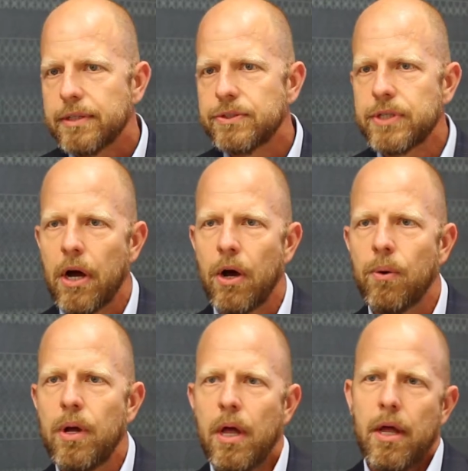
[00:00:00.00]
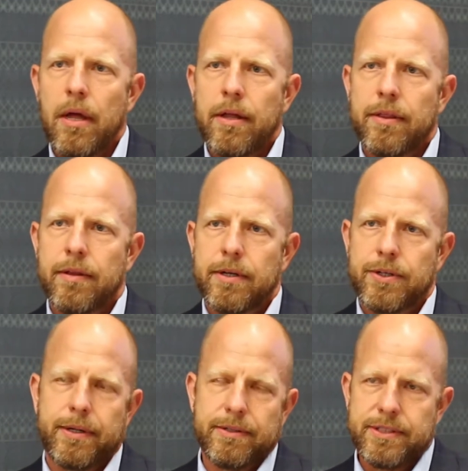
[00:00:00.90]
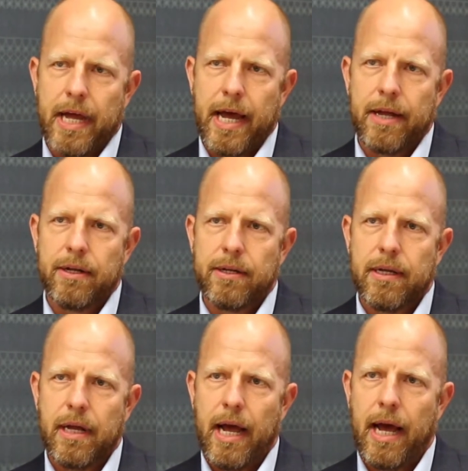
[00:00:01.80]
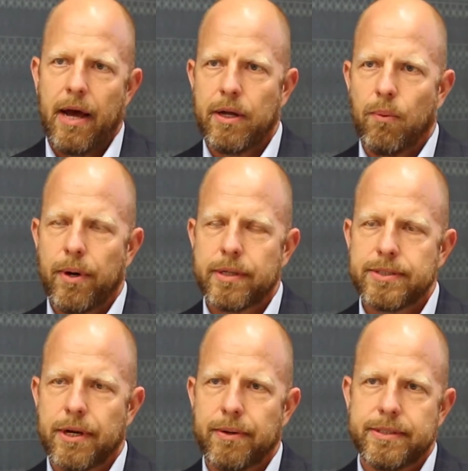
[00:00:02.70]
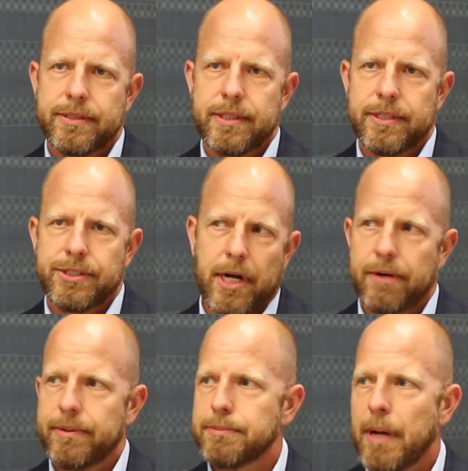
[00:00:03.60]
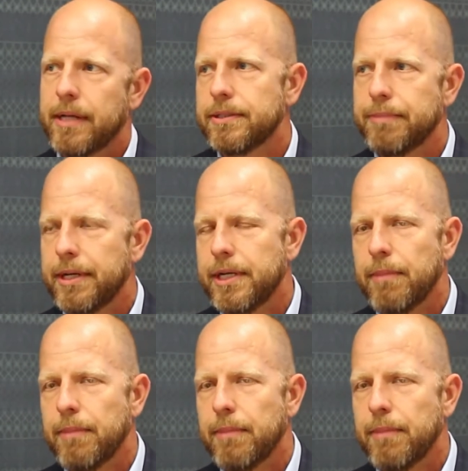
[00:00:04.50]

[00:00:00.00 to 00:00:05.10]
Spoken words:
So to understand how that works, though, is the shared responsibility